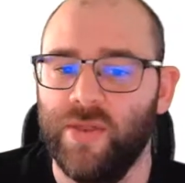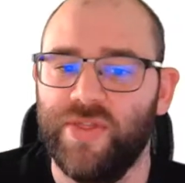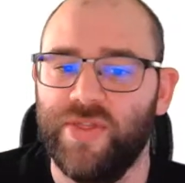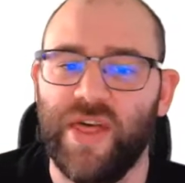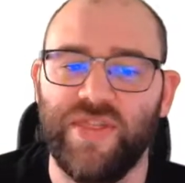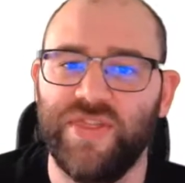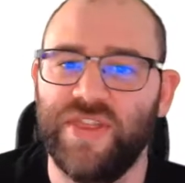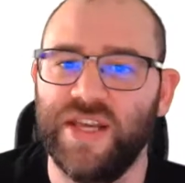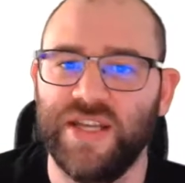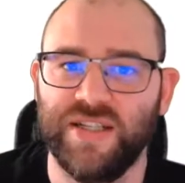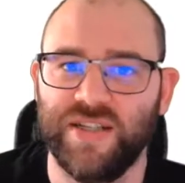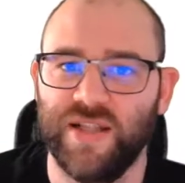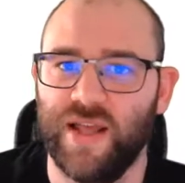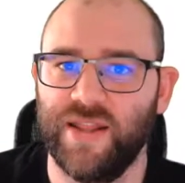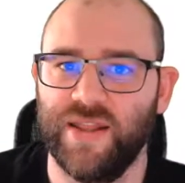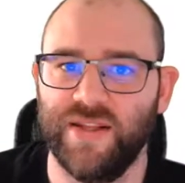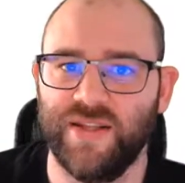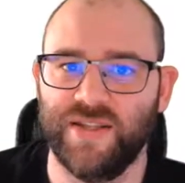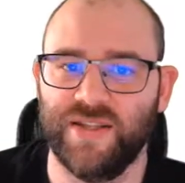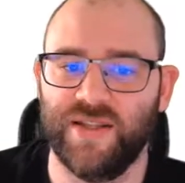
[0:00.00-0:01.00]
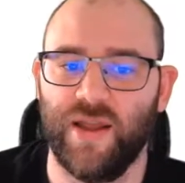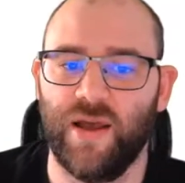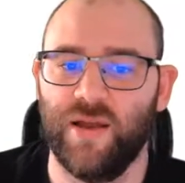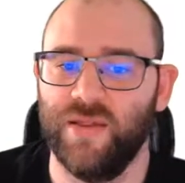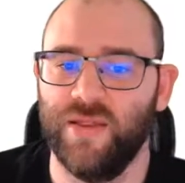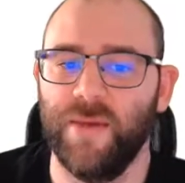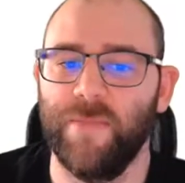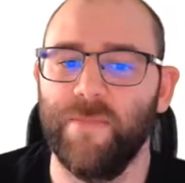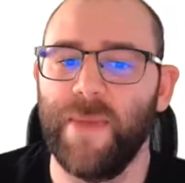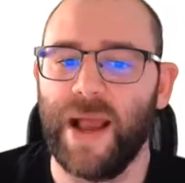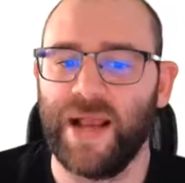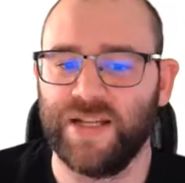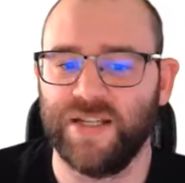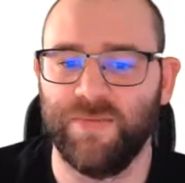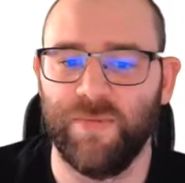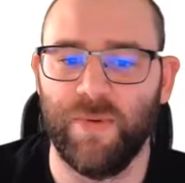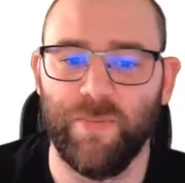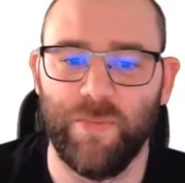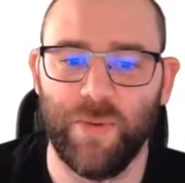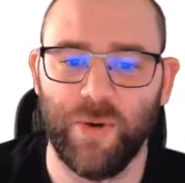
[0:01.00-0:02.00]
than things like the
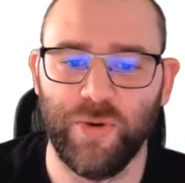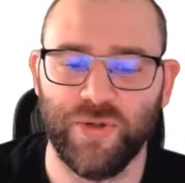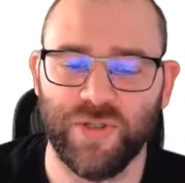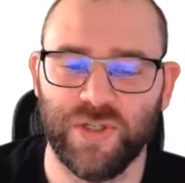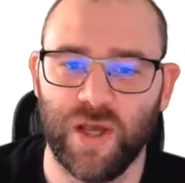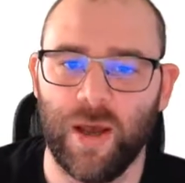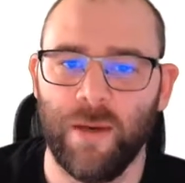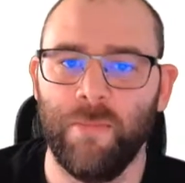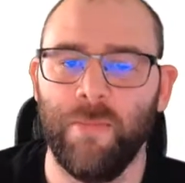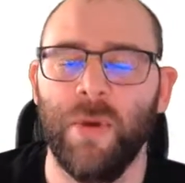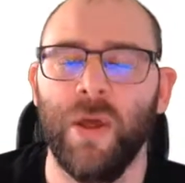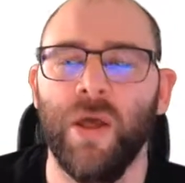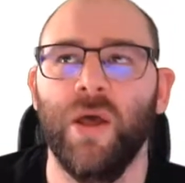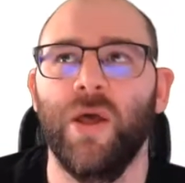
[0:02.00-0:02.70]
maximum boot time.